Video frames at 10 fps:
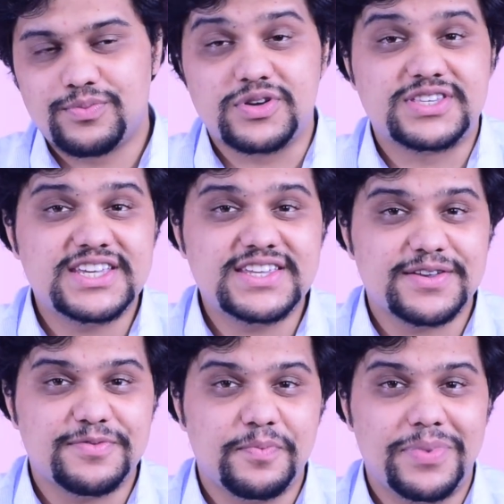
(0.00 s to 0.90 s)

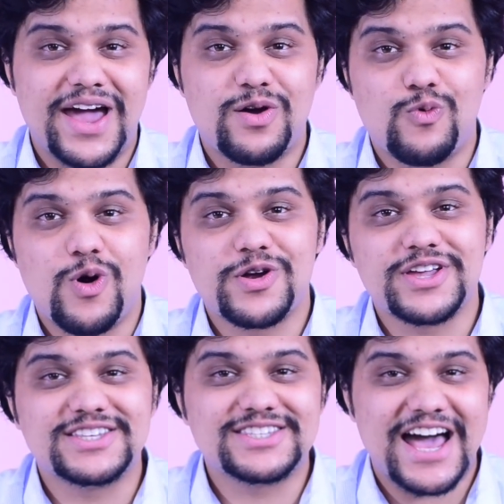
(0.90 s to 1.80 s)
preceded by
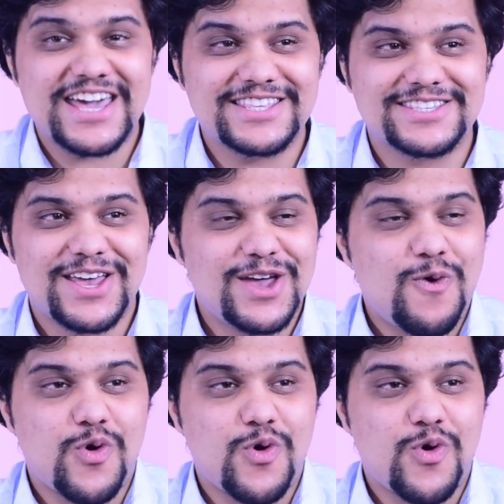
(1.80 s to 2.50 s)
warning signs,